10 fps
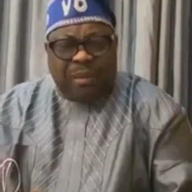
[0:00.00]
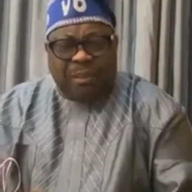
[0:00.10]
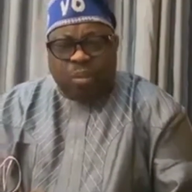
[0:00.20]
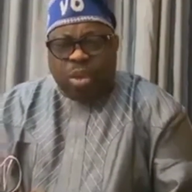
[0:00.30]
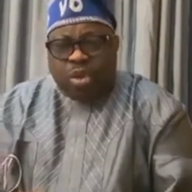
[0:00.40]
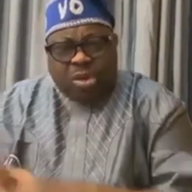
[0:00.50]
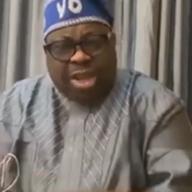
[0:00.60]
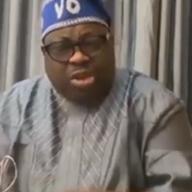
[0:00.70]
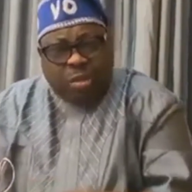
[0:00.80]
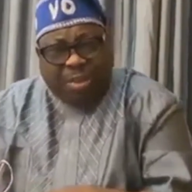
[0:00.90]
Look at
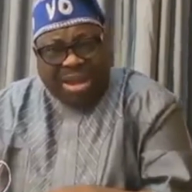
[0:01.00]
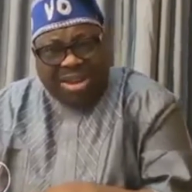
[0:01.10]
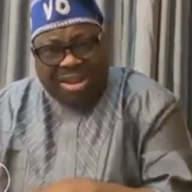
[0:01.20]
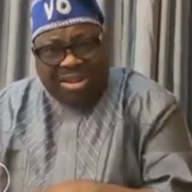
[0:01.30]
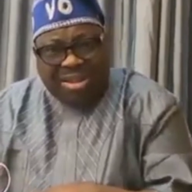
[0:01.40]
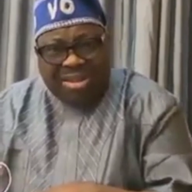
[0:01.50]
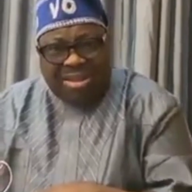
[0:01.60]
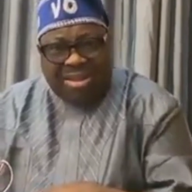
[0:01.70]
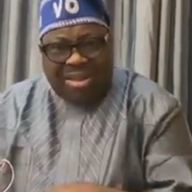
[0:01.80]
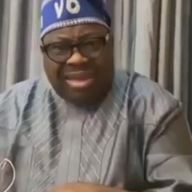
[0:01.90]
Joe Biden.
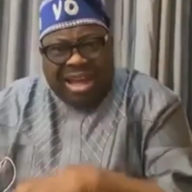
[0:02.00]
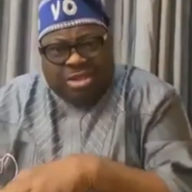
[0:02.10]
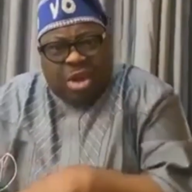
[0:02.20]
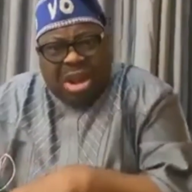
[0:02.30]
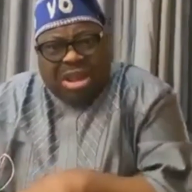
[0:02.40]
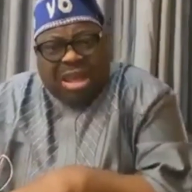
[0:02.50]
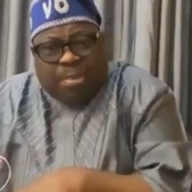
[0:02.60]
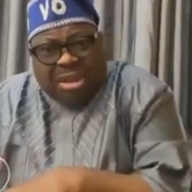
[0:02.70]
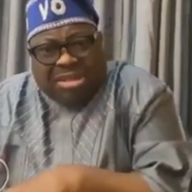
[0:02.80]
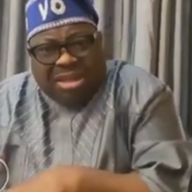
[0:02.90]
He has already
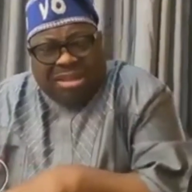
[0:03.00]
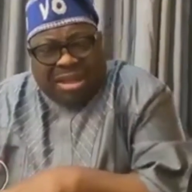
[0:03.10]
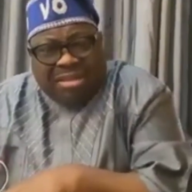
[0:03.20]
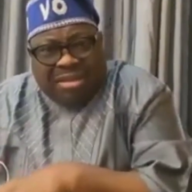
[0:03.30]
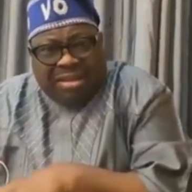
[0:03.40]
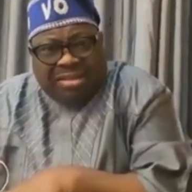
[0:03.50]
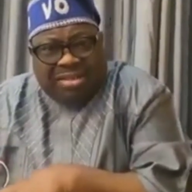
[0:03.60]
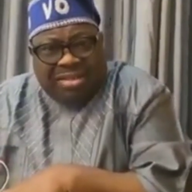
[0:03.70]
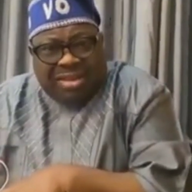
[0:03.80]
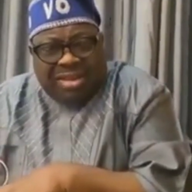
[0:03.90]
appointed Nigerians
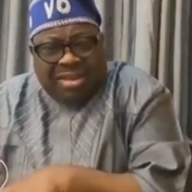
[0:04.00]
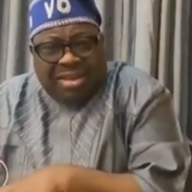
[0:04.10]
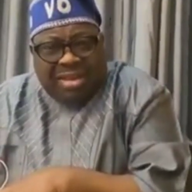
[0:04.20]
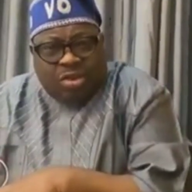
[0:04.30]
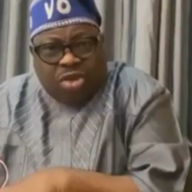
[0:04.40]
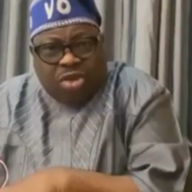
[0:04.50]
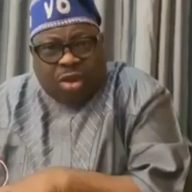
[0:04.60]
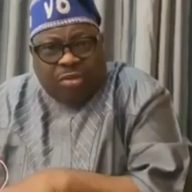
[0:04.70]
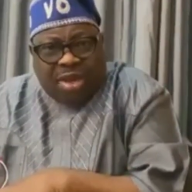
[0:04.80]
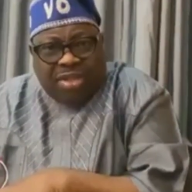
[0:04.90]
into his
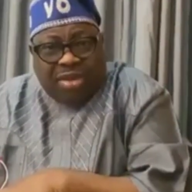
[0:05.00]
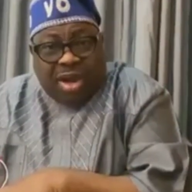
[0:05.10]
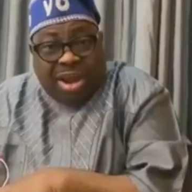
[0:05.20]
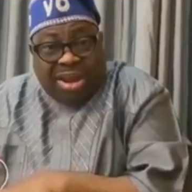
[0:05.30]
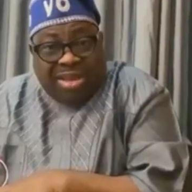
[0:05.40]
government. Already.